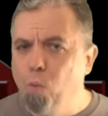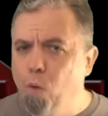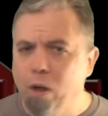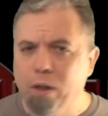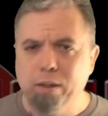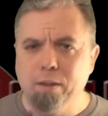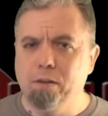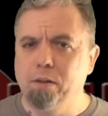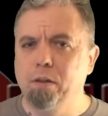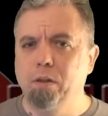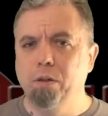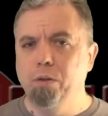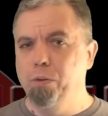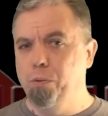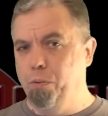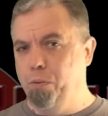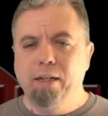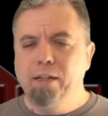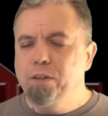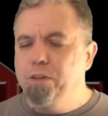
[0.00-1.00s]
wanted to
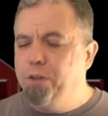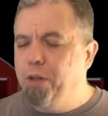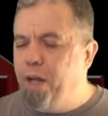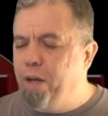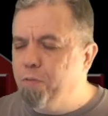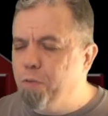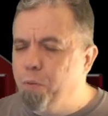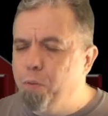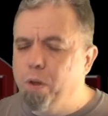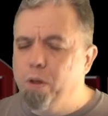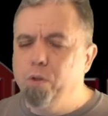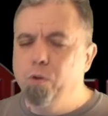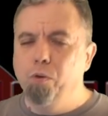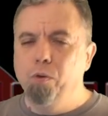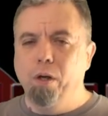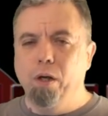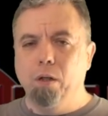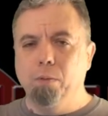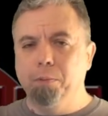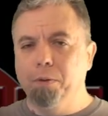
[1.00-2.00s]
do. Thanks to everyone
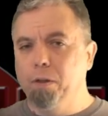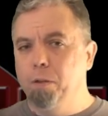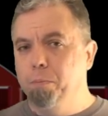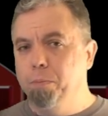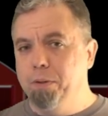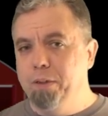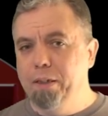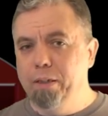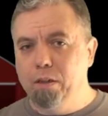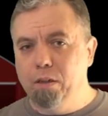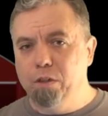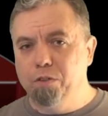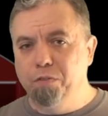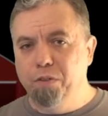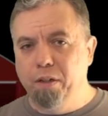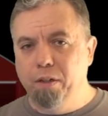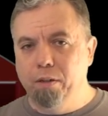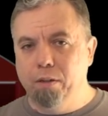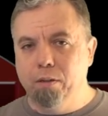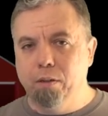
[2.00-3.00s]
who helped complete this
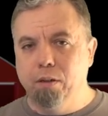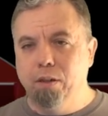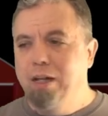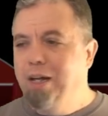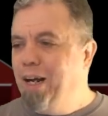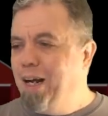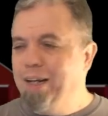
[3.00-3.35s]
vehicle.